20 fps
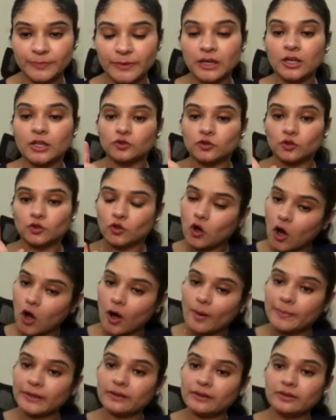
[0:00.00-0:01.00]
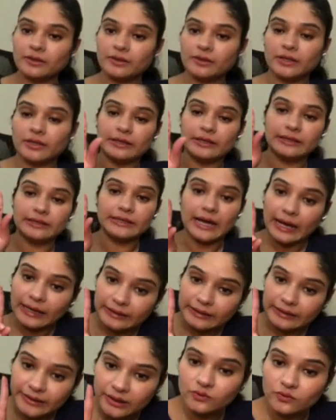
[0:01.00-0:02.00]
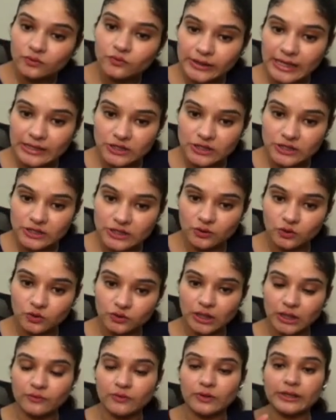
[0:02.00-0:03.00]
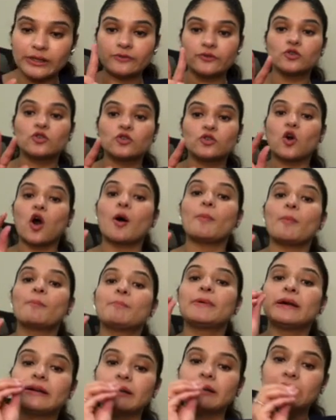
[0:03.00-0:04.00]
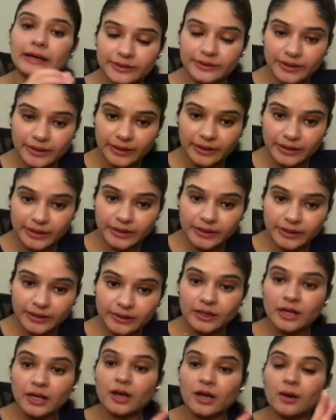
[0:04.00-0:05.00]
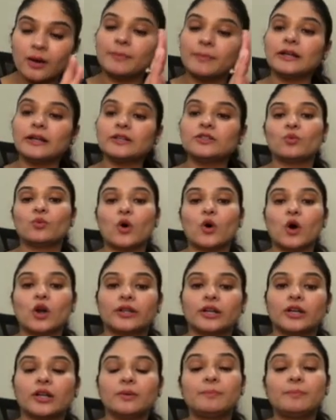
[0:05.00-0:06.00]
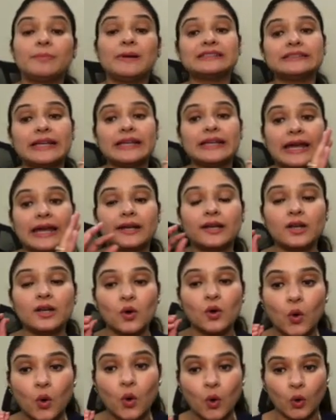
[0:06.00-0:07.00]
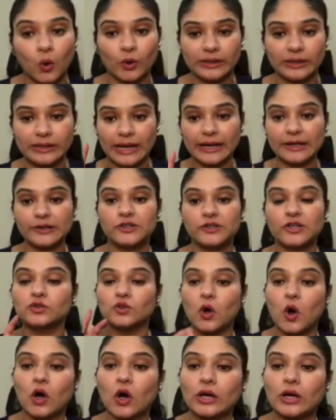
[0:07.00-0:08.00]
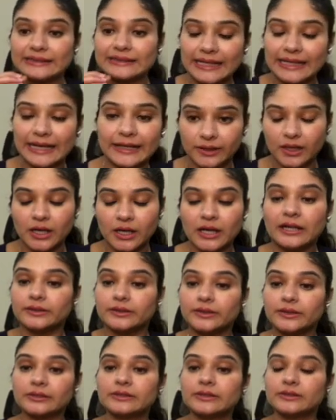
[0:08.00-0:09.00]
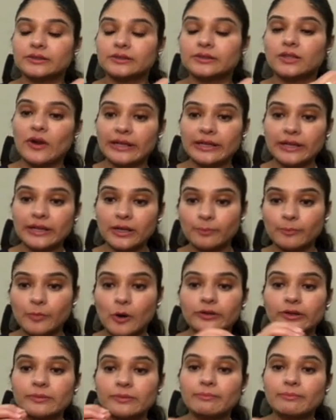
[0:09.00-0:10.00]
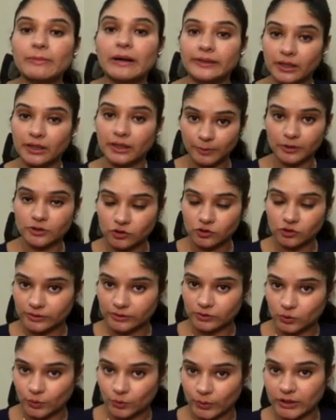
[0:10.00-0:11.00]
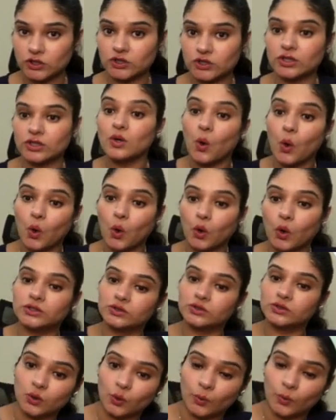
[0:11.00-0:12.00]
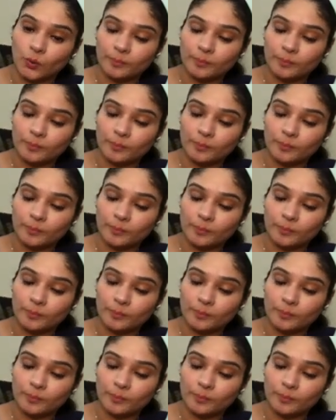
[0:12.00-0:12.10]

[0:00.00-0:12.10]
So copper reacting with HNO3 will give you copper nitrate plus water plus NO, nitrous oxide. This is a very important multiple choice question also.